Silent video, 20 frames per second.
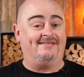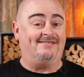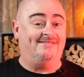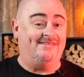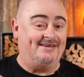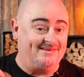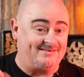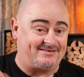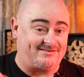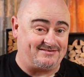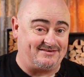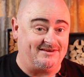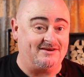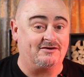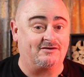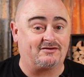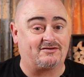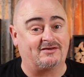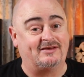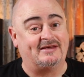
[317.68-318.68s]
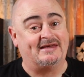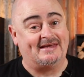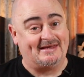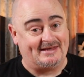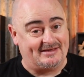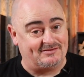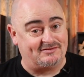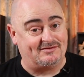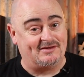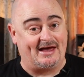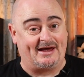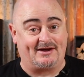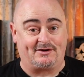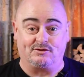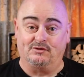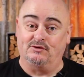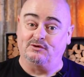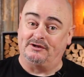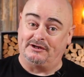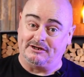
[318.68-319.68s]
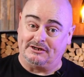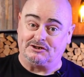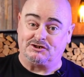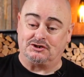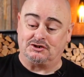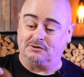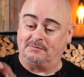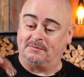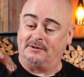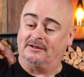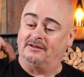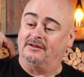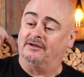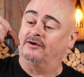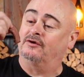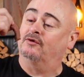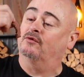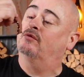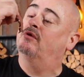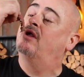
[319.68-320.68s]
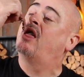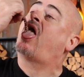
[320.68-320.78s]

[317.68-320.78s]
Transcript: This seriously is that good. It should be illegal.